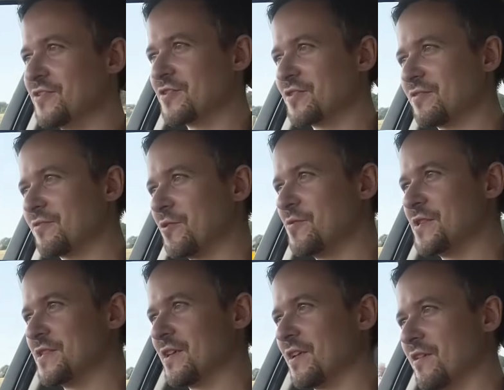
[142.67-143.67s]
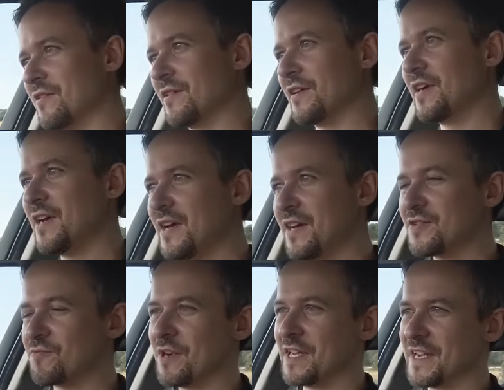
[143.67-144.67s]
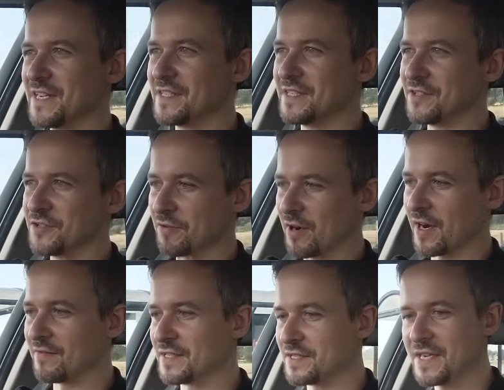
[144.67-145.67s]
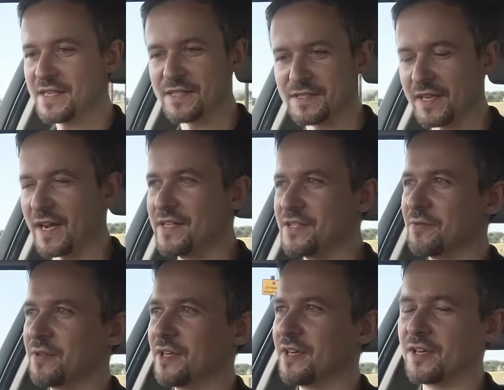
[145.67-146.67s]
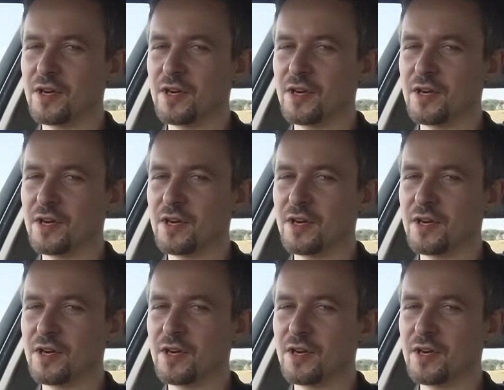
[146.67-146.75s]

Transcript: just cruises along. It's really easy to drive. It's easy to get into a